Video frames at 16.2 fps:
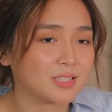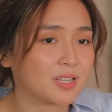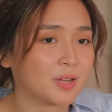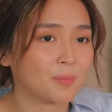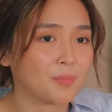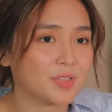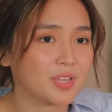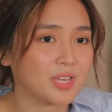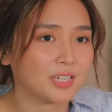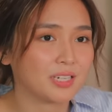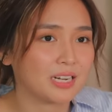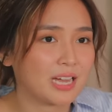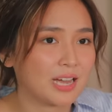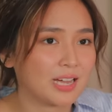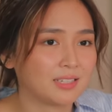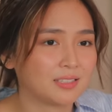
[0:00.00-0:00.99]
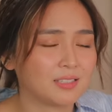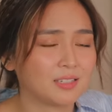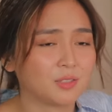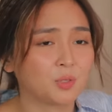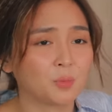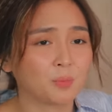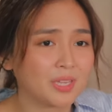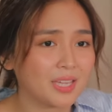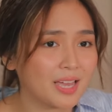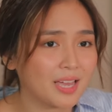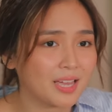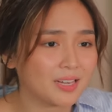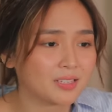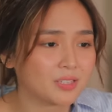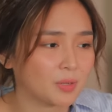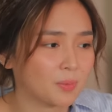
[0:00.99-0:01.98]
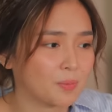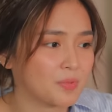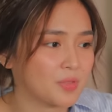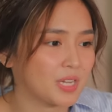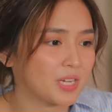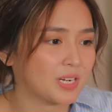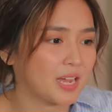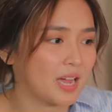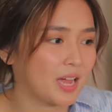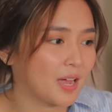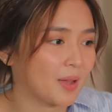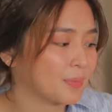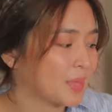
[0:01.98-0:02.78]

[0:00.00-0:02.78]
something na hindi dumihin, something na